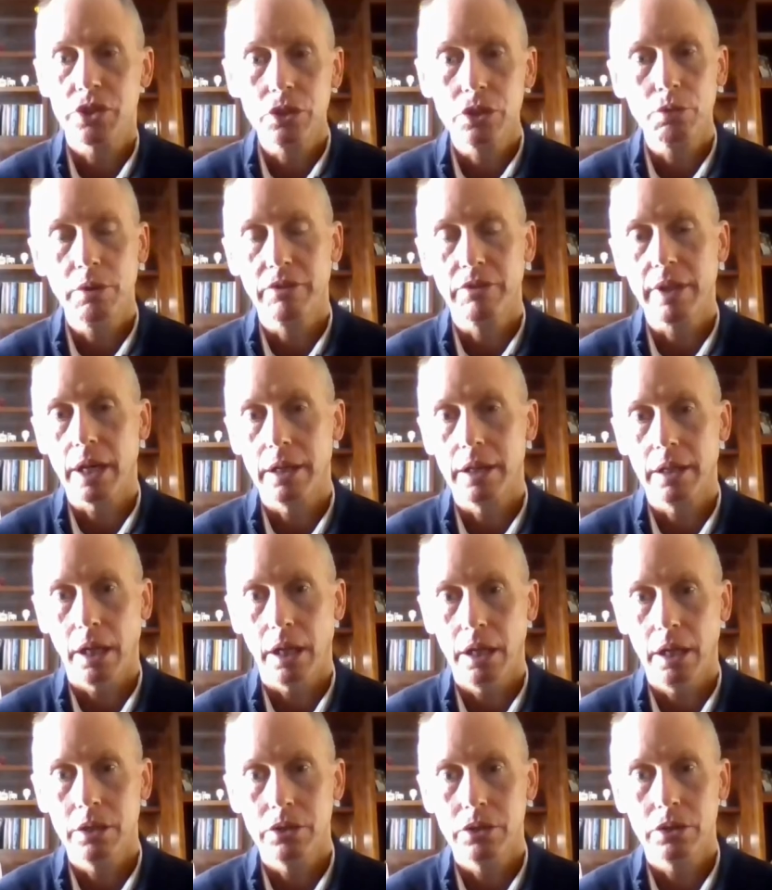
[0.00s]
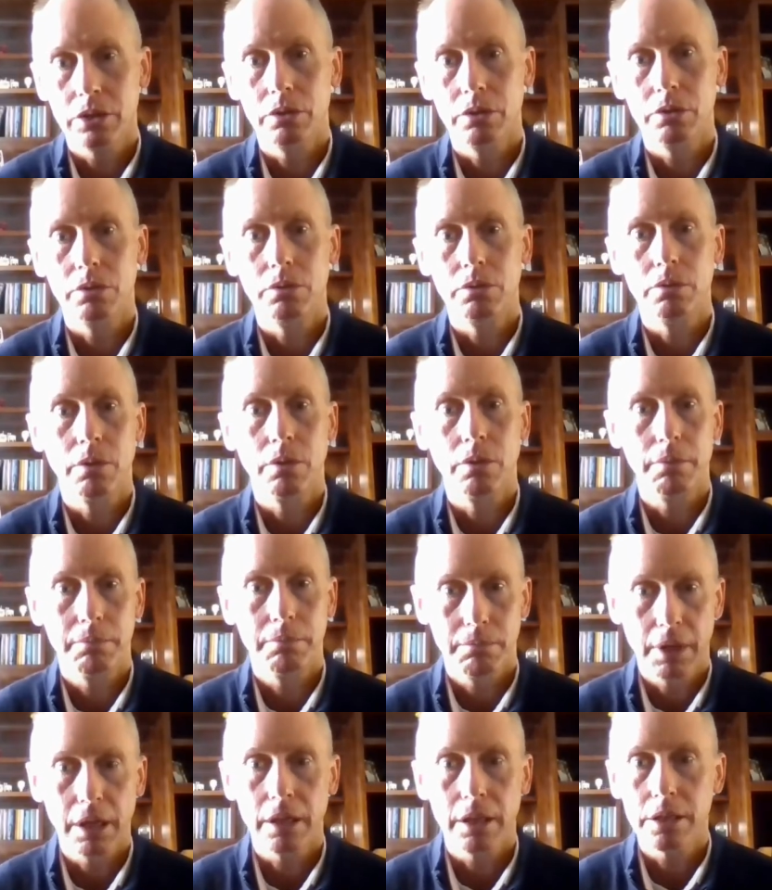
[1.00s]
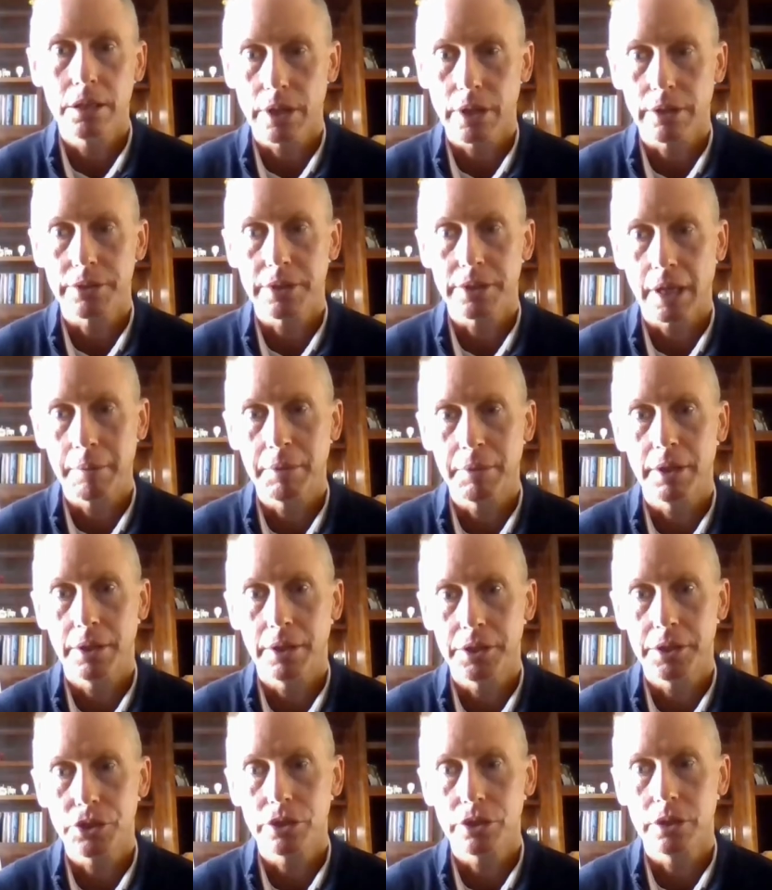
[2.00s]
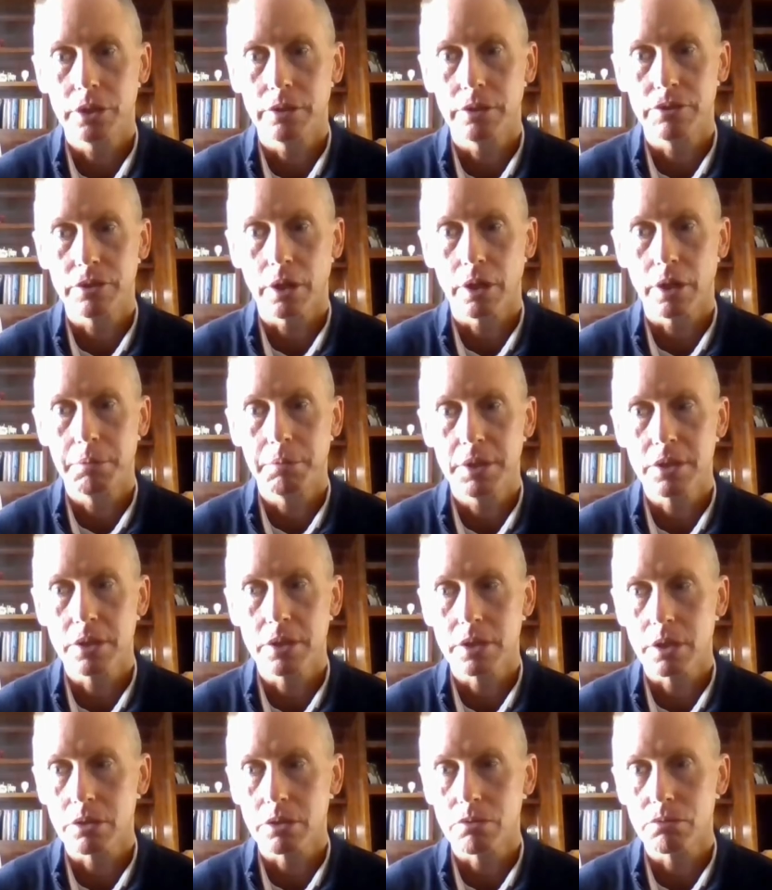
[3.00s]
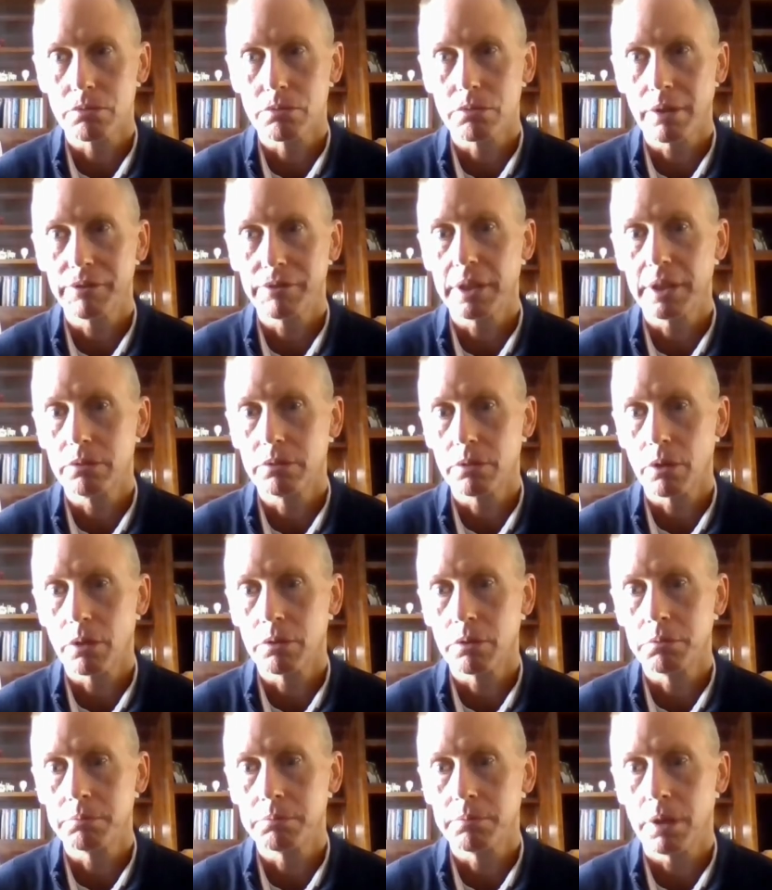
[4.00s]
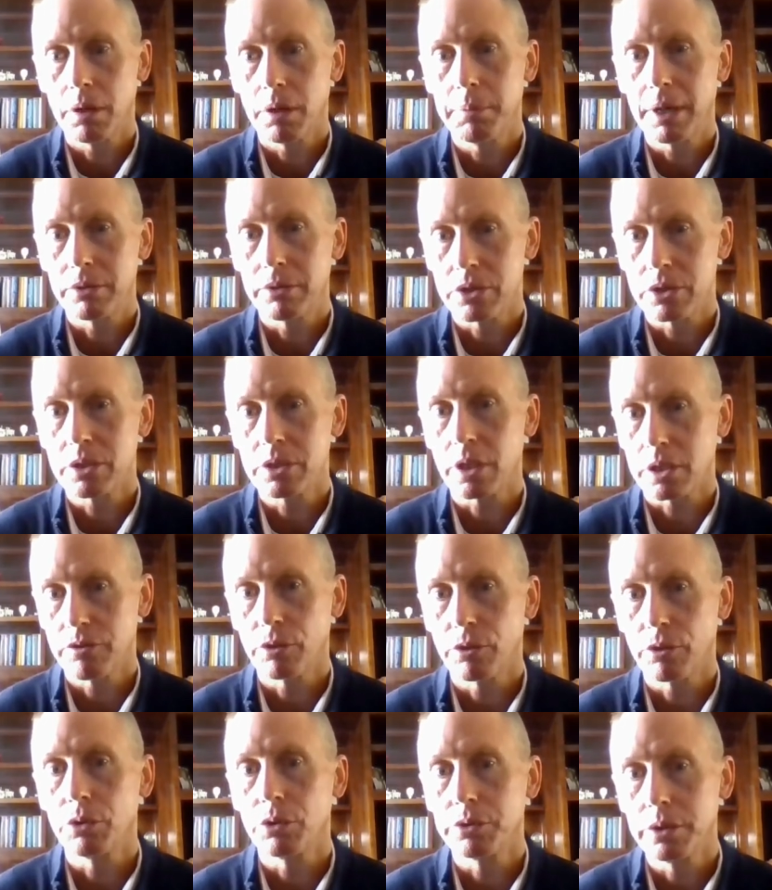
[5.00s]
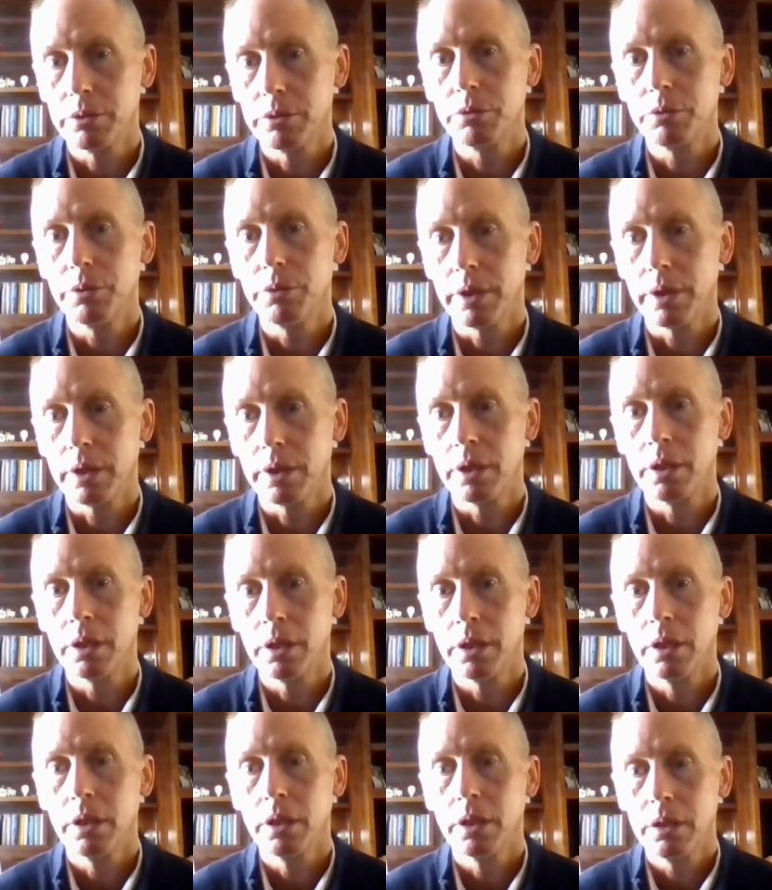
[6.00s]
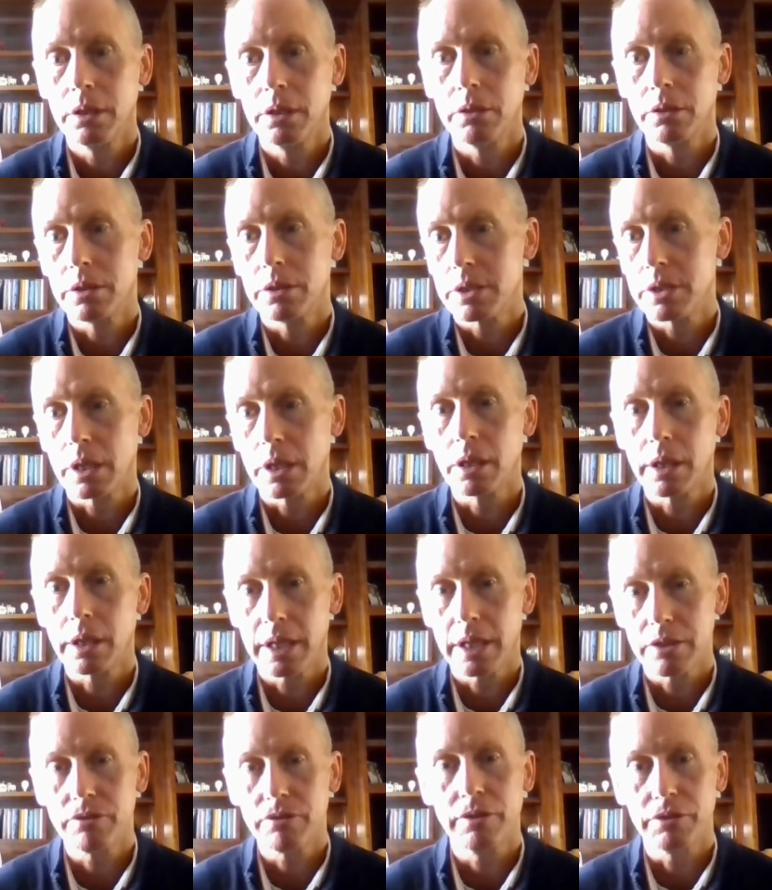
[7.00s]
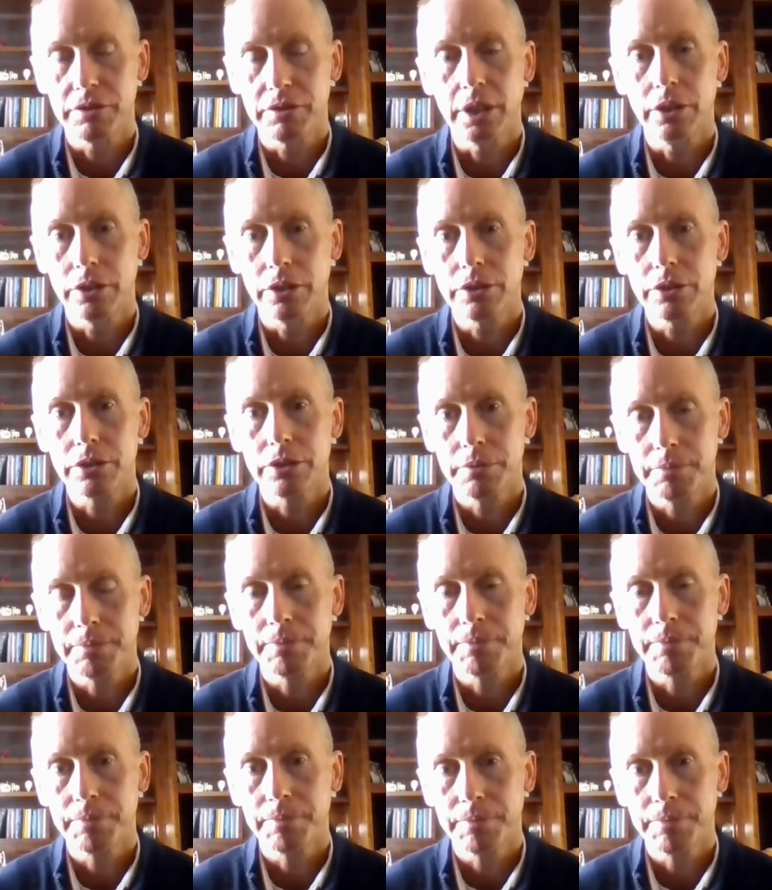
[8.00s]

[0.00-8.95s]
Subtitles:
Since we've gotten into many of these entertainment initiatives, our business has roughly grown about sixfold within, you could say, the last 15 years.